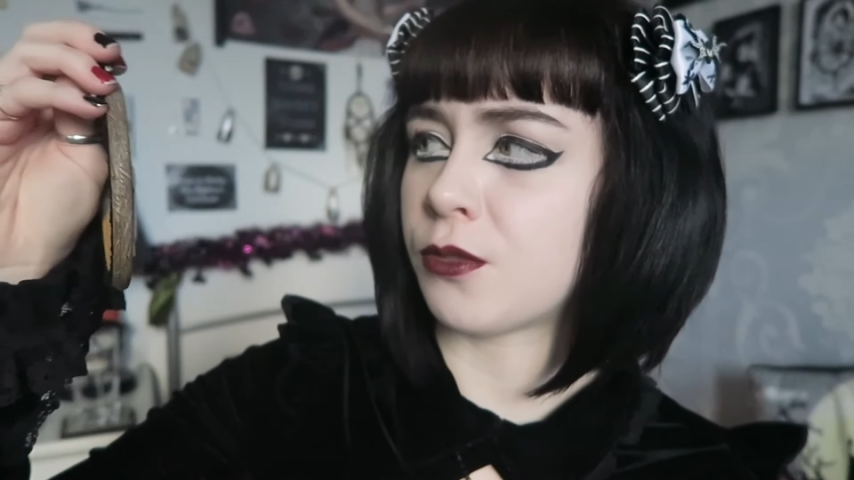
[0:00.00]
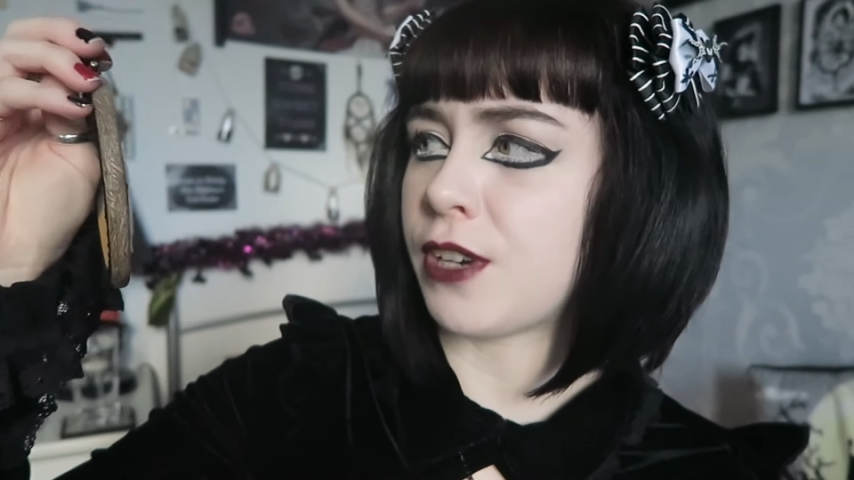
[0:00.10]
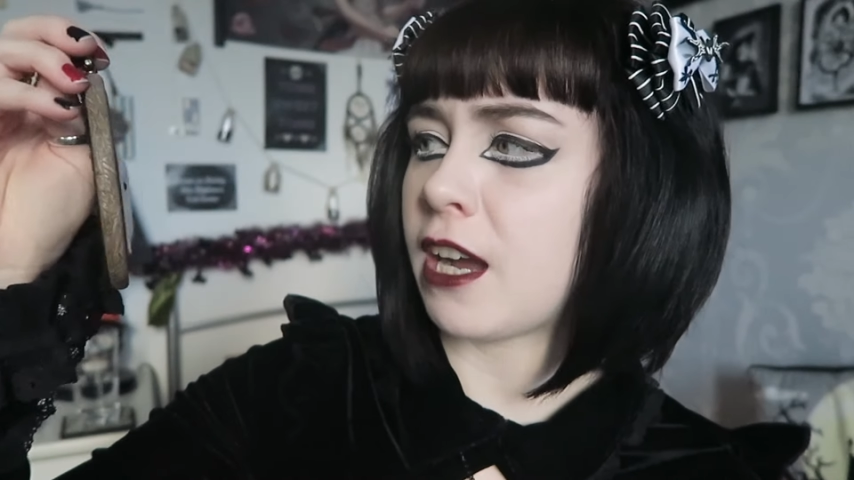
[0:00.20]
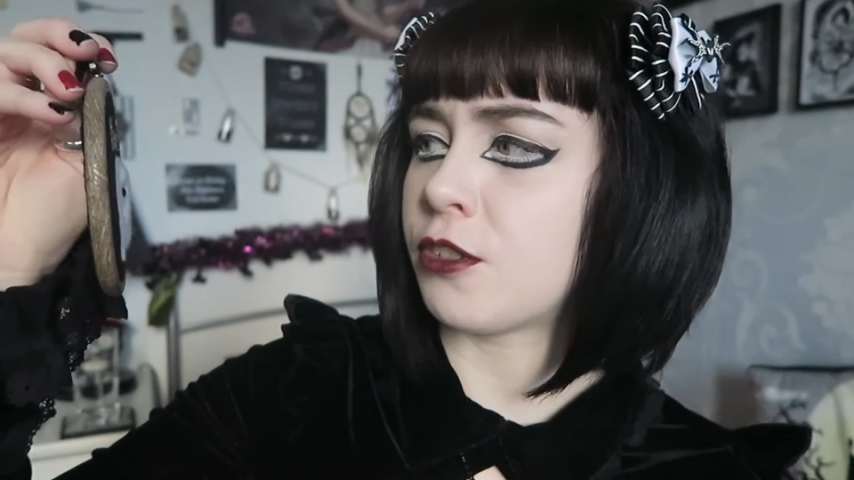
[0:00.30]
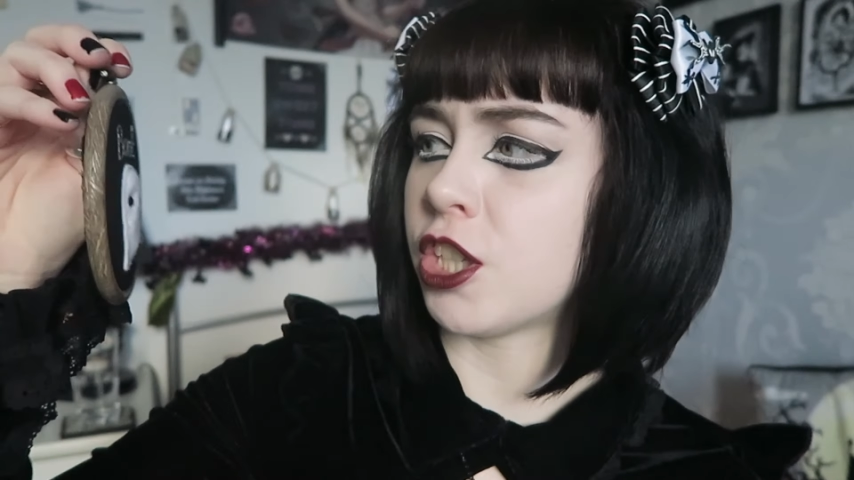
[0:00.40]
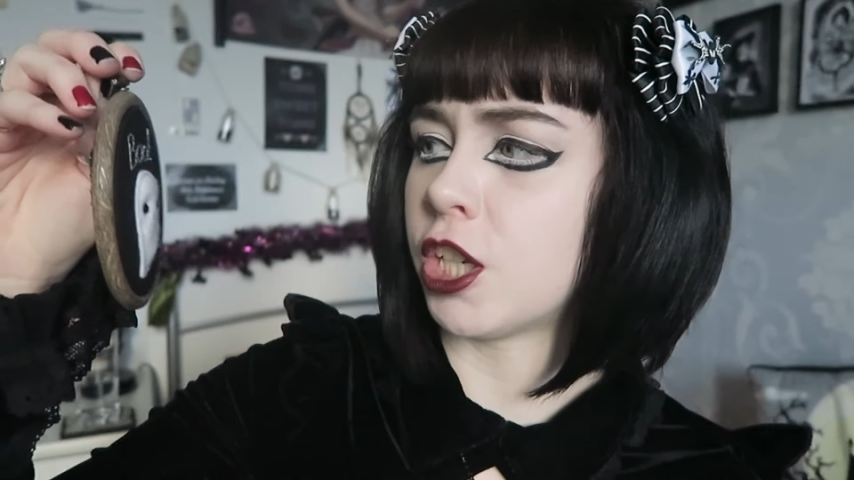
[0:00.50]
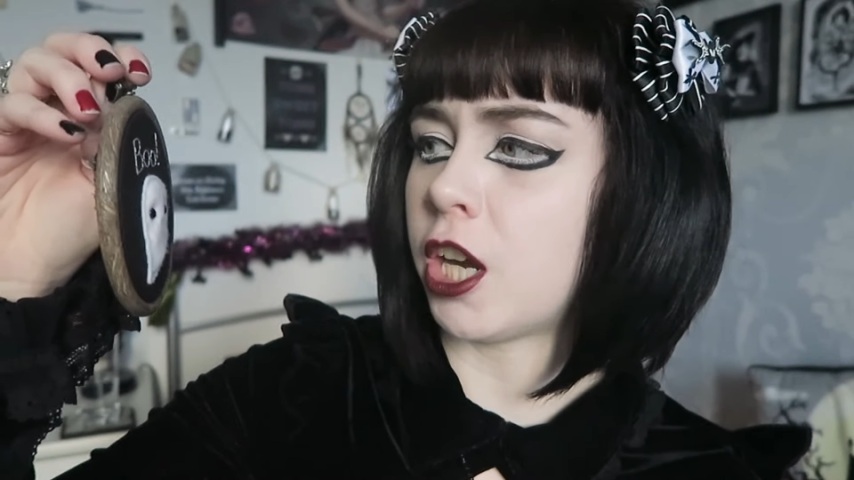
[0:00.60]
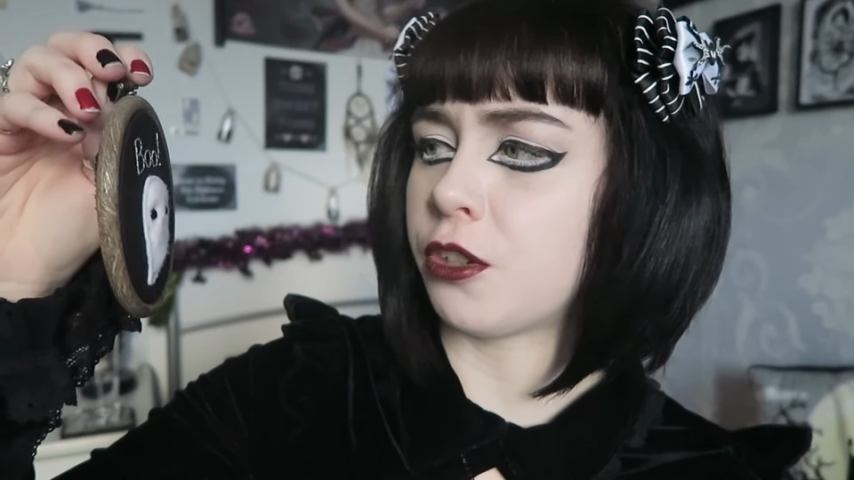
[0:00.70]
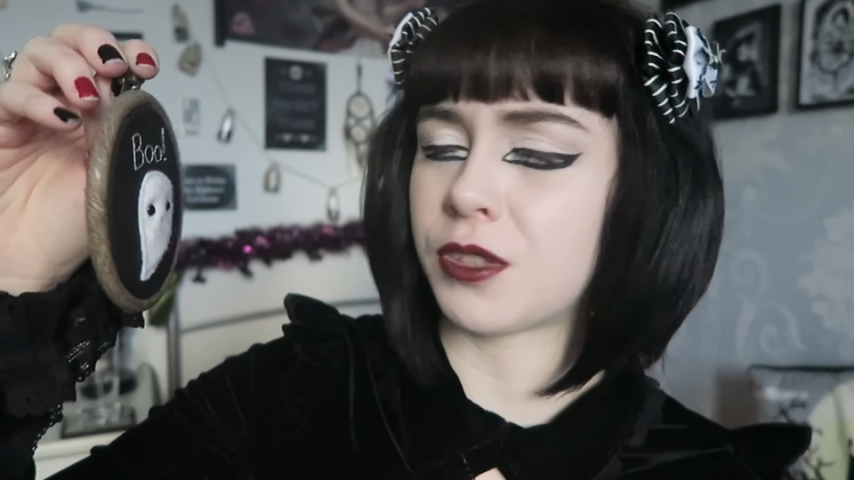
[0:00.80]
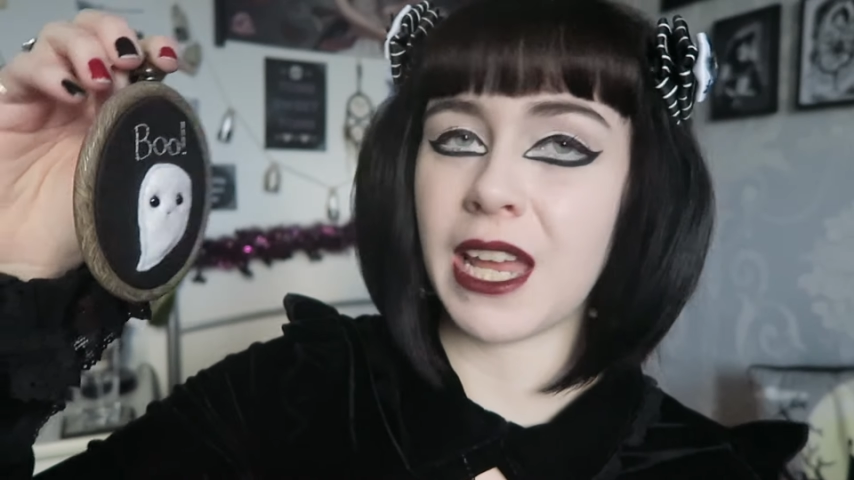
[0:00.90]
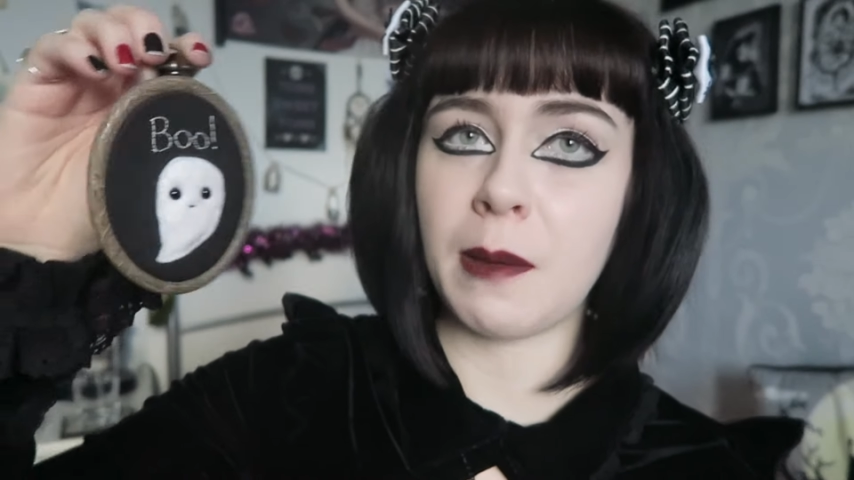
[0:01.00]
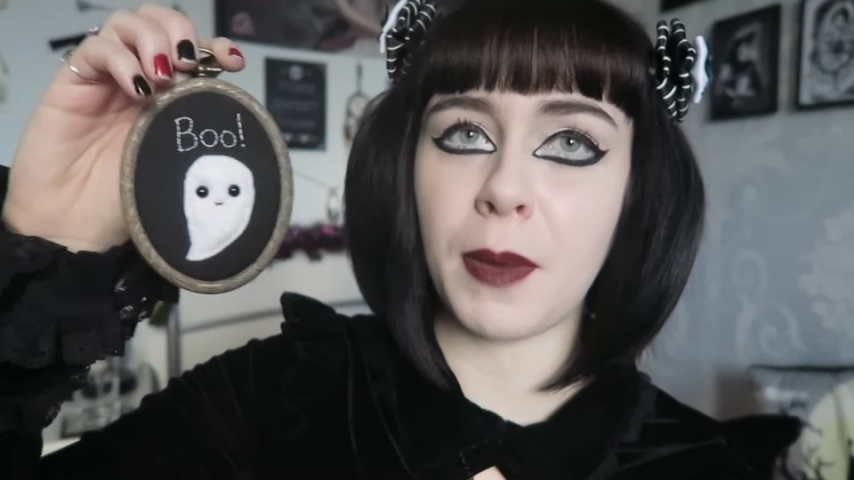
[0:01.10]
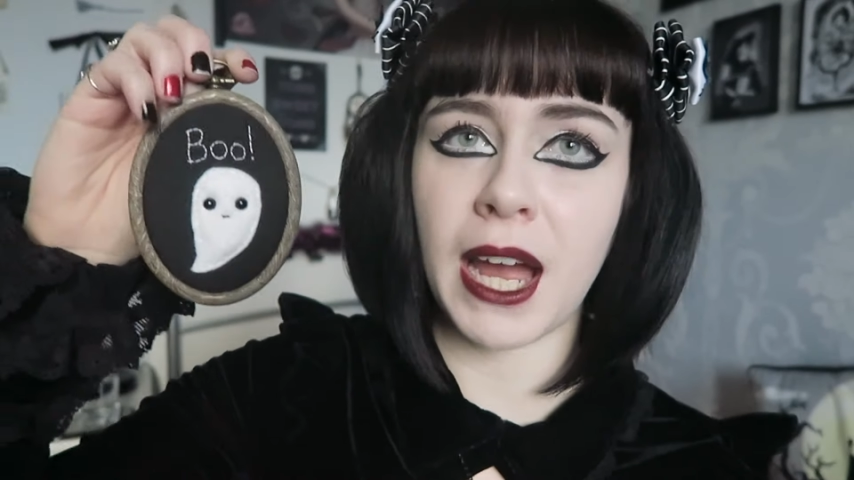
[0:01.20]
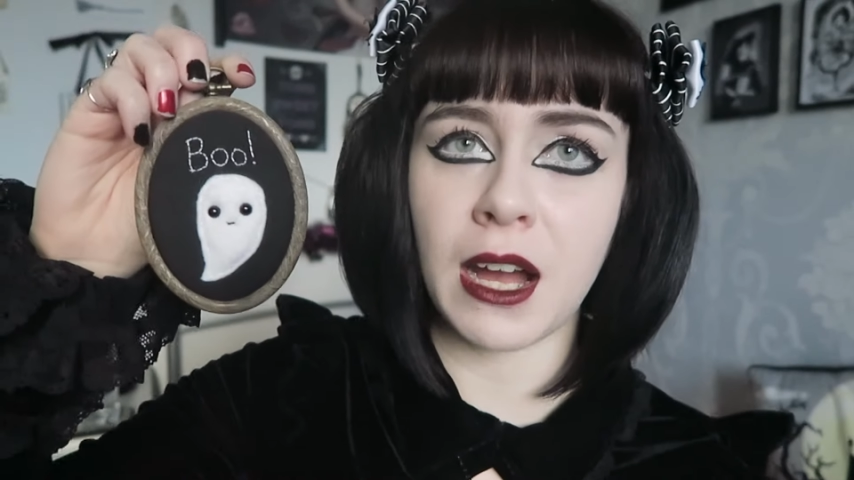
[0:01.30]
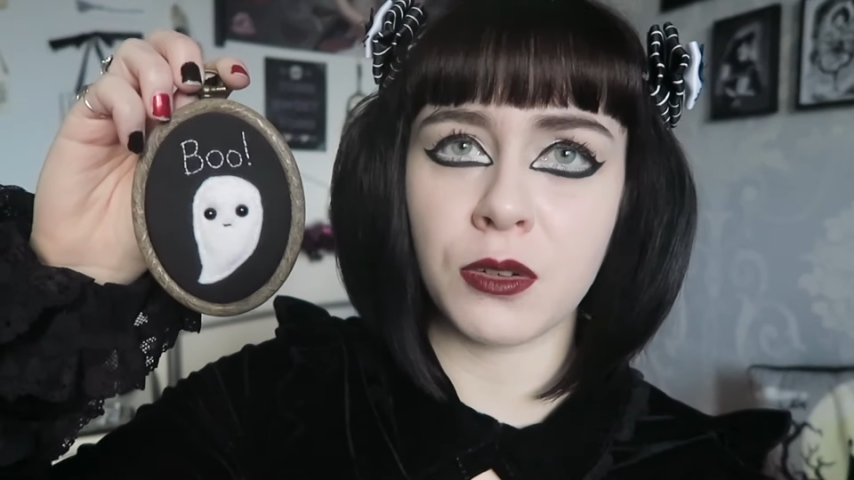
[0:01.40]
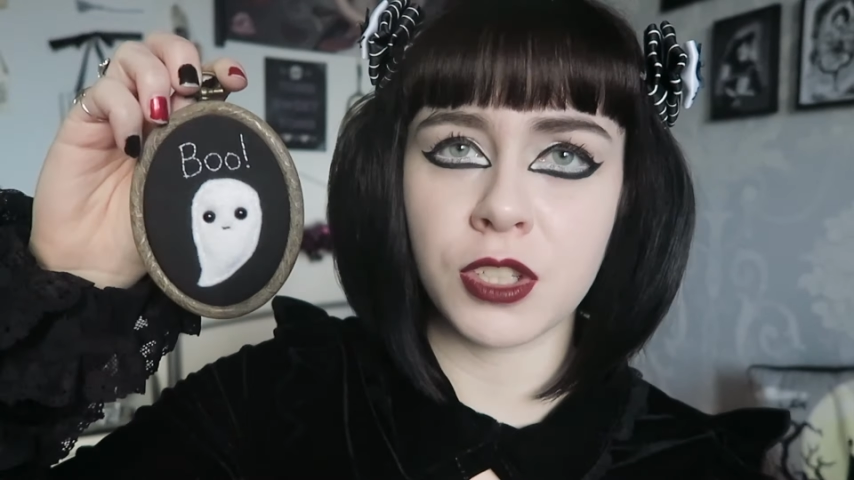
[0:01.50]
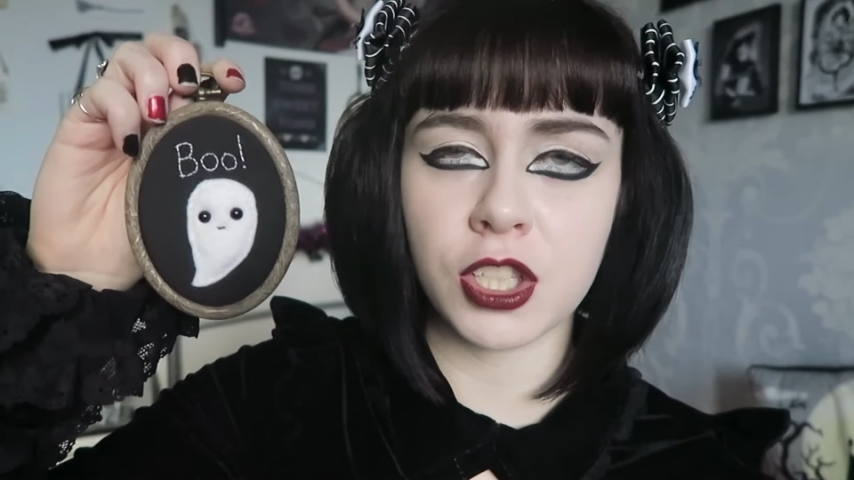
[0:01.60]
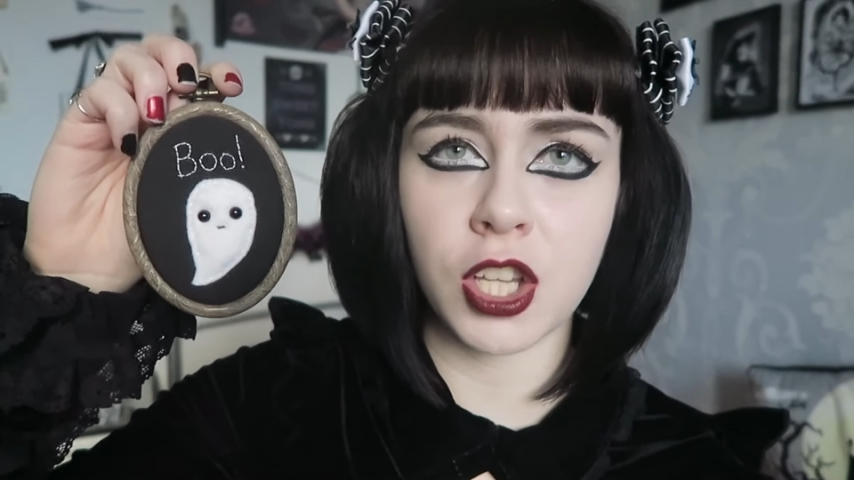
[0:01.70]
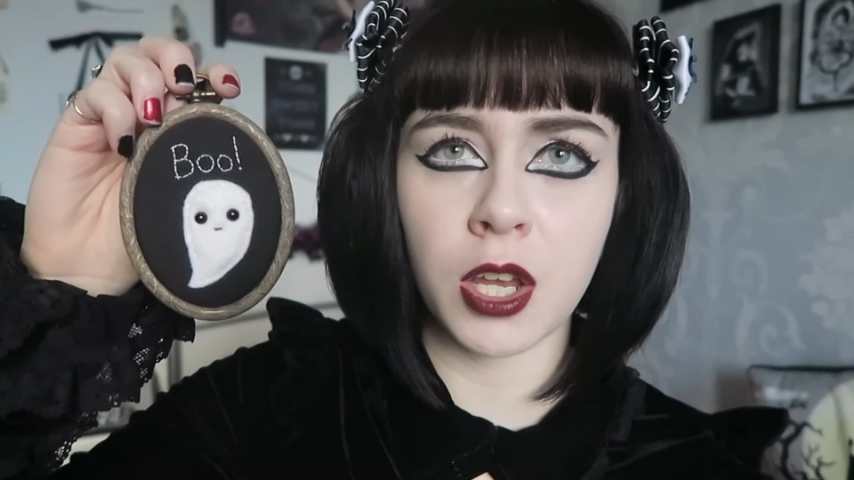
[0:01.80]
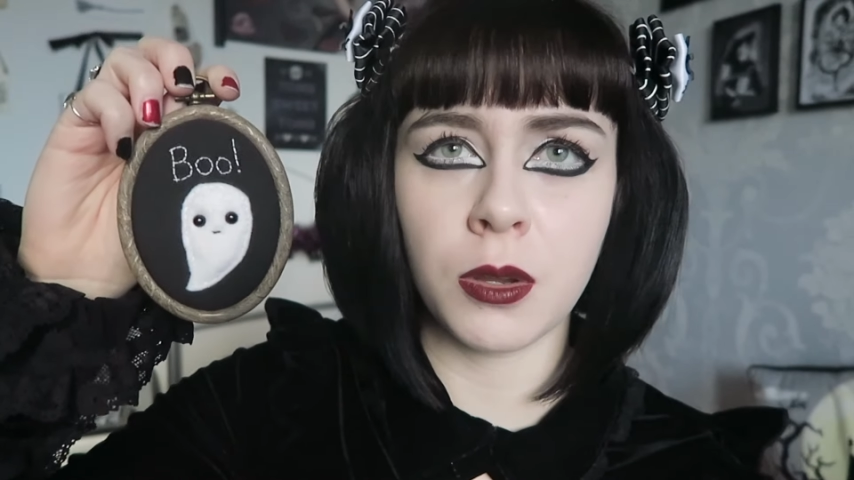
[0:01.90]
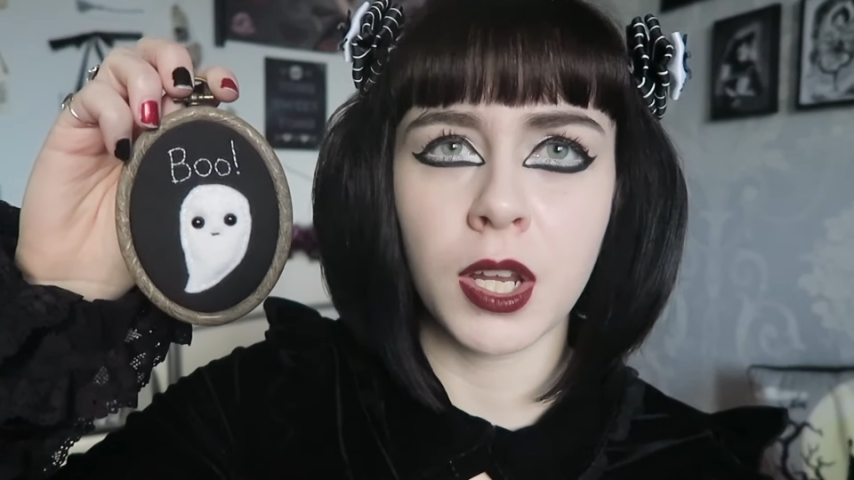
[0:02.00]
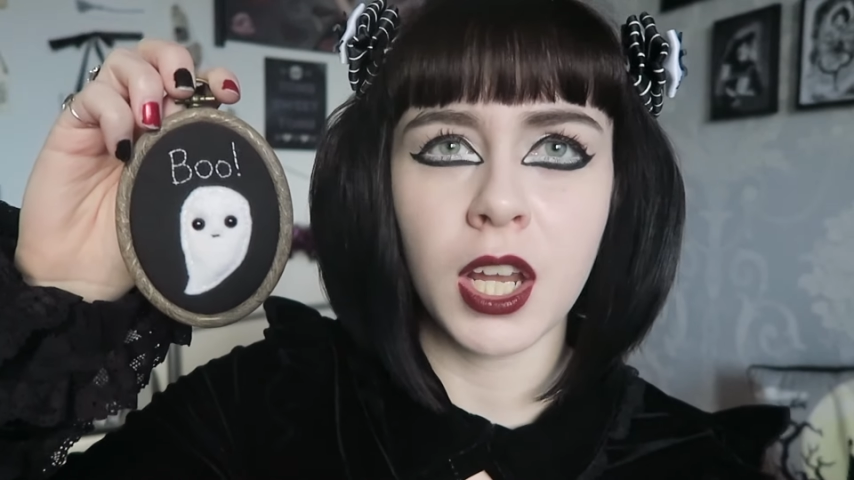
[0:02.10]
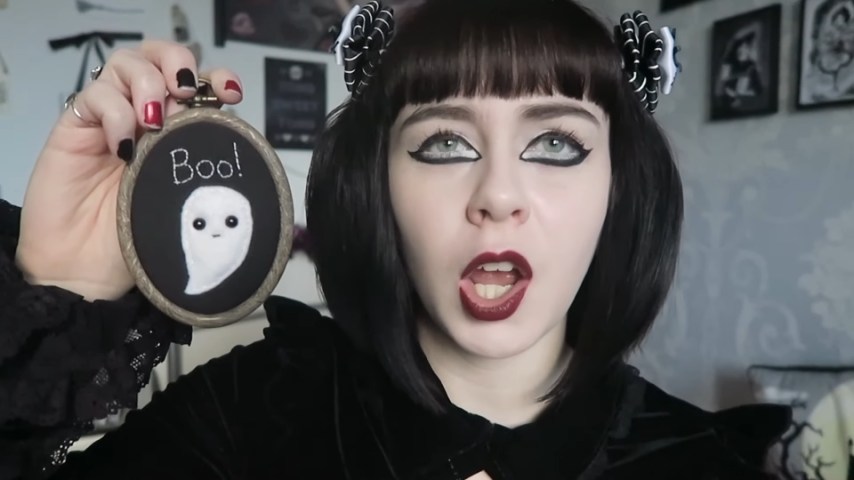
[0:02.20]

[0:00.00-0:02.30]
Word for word: around 9 or 10 pounds so